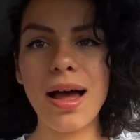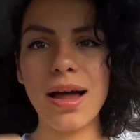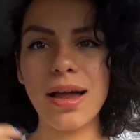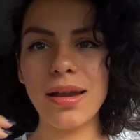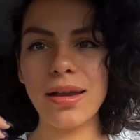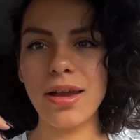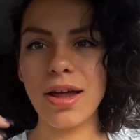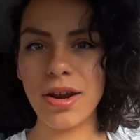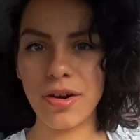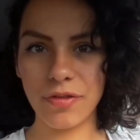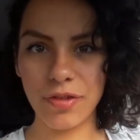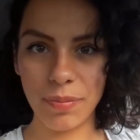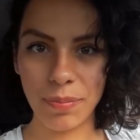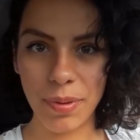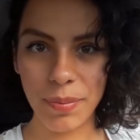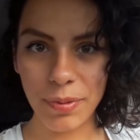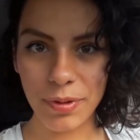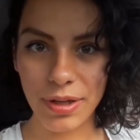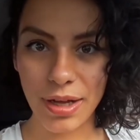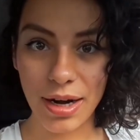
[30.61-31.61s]
a lot of the
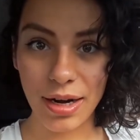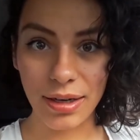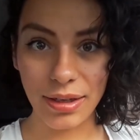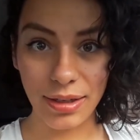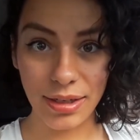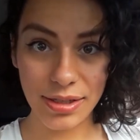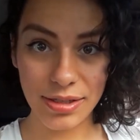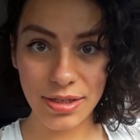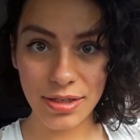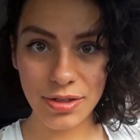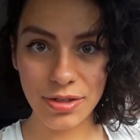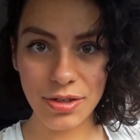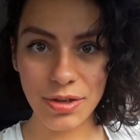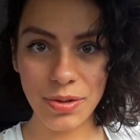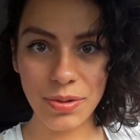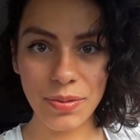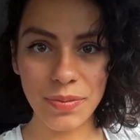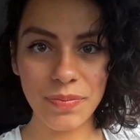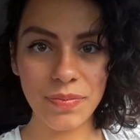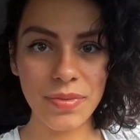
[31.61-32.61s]
people that I listen
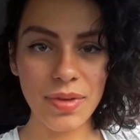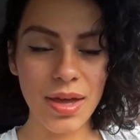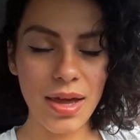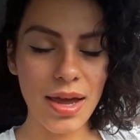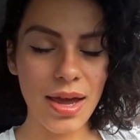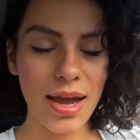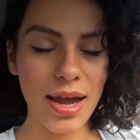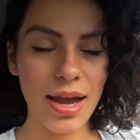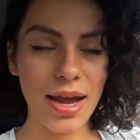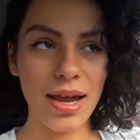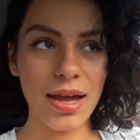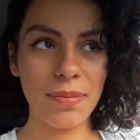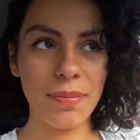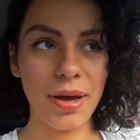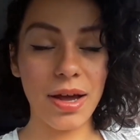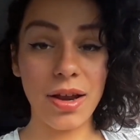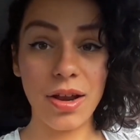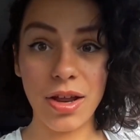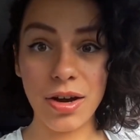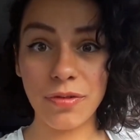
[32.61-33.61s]
to and by
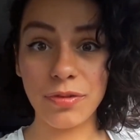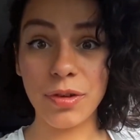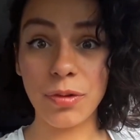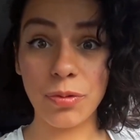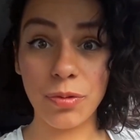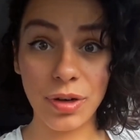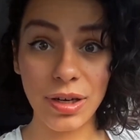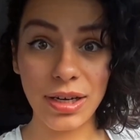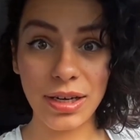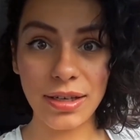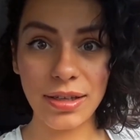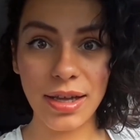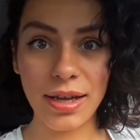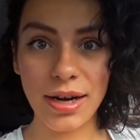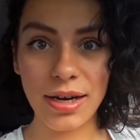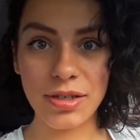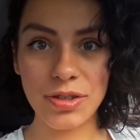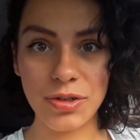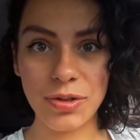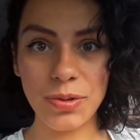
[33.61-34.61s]
a lot of the reading that
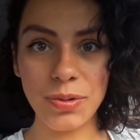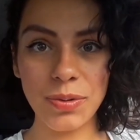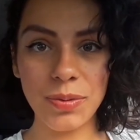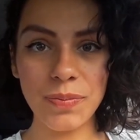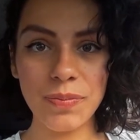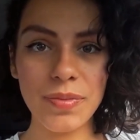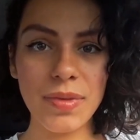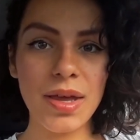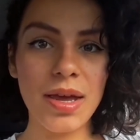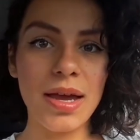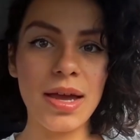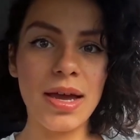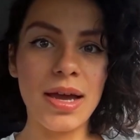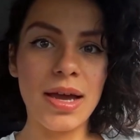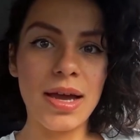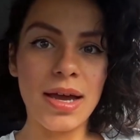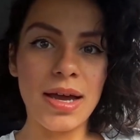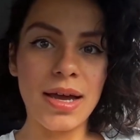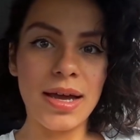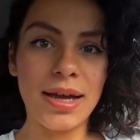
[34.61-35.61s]
I do.
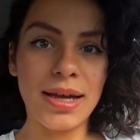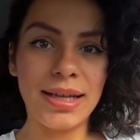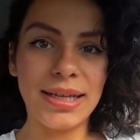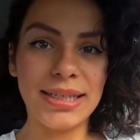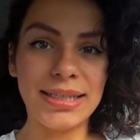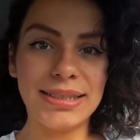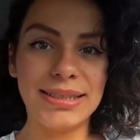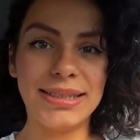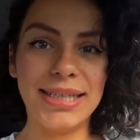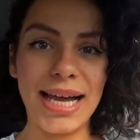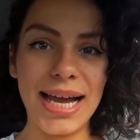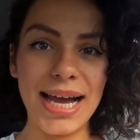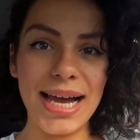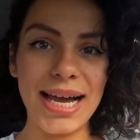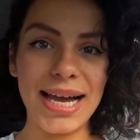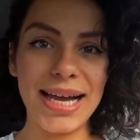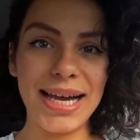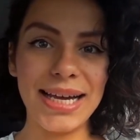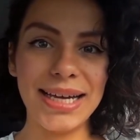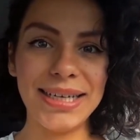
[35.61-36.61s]

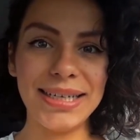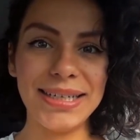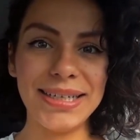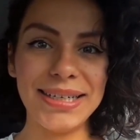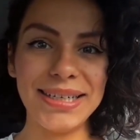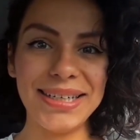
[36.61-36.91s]
That